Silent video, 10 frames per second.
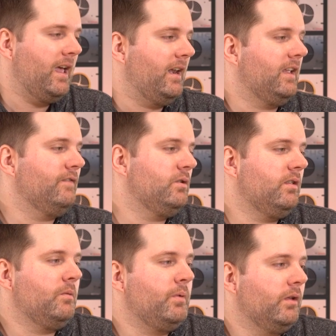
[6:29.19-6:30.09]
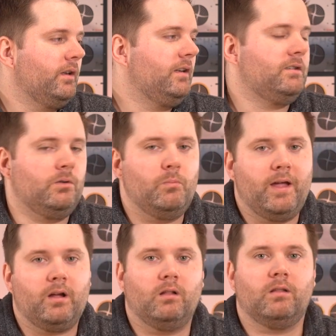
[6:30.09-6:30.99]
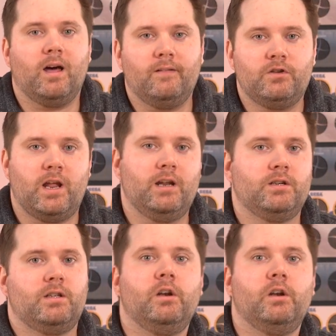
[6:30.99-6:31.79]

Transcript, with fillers: and it gives you the ability to make a lot of changes